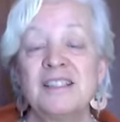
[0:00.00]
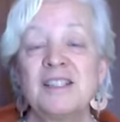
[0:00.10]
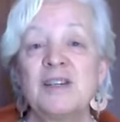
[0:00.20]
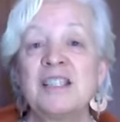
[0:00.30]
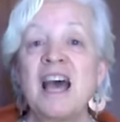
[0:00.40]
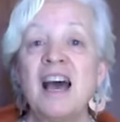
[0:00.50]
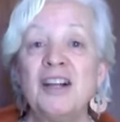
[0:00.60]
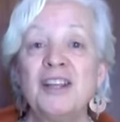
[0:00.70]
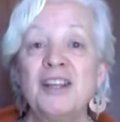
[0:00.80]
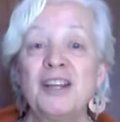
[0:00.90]
So it's
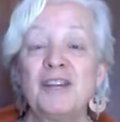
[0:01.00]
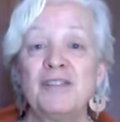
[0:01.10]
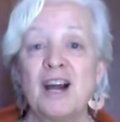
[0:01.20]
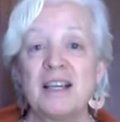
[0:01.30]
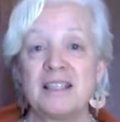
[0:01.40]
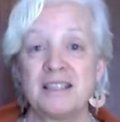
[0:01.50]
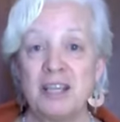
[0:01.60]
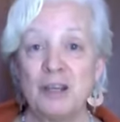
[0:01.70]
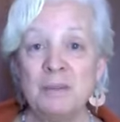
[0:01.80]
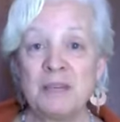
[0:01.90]
healthier for
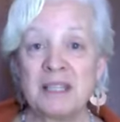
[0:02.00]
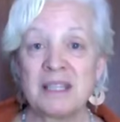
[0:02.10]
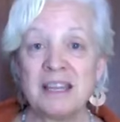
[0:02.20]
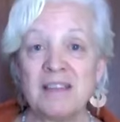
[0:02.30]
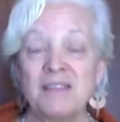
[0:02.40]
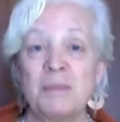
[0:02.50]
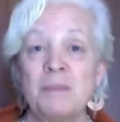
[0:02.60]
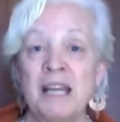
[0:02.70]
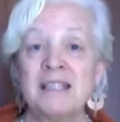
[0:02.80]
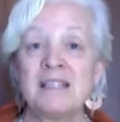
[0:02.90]
us humans if the
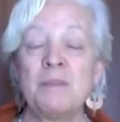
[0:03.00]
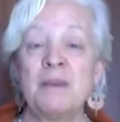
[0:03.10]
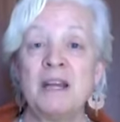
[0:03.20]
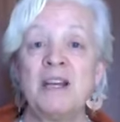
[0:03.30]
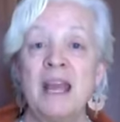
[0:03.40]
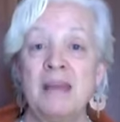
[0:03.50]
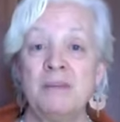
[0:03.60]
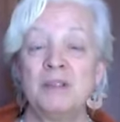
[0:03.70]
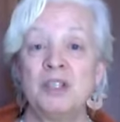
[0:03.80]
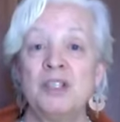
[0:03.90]
plants are better
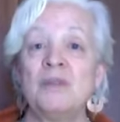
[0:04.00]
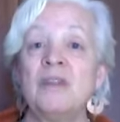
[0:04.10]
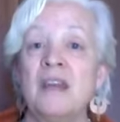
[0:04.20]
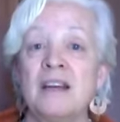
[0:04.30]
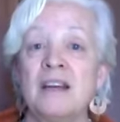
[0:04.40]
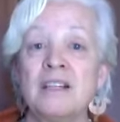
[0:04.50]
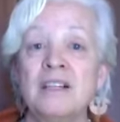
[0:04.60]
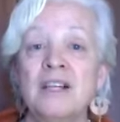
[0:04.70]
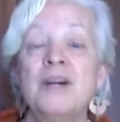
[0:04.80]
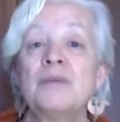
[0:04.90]
able to do their
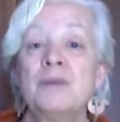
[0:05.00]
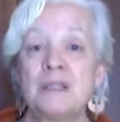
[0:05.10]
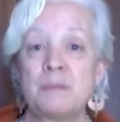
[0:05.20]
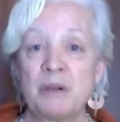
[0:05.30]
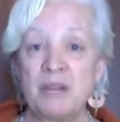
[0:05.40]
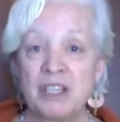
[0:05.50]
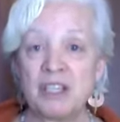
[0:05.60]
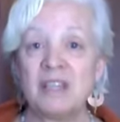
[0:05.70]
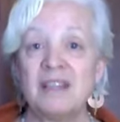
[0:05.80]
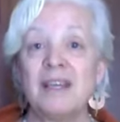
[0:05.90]

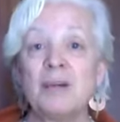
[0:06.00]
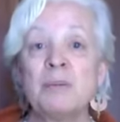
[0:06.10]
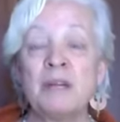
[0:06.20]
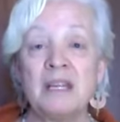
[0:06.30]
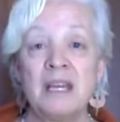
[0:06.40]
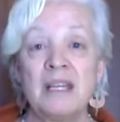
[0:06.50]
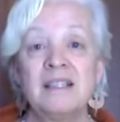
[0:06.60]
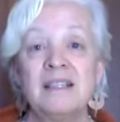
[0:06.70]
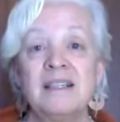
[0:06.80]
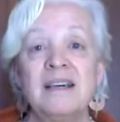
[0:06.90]
respiration, their breathing
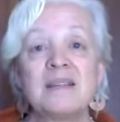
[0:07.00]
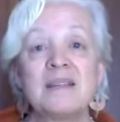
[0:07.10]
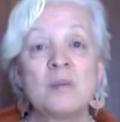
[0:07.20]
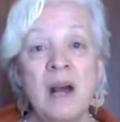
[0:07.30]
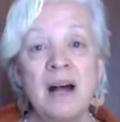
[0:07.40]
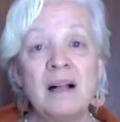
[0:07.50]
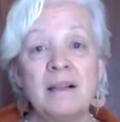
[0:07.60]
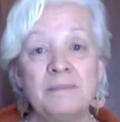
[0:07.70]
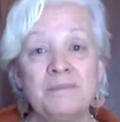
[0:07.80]
as well.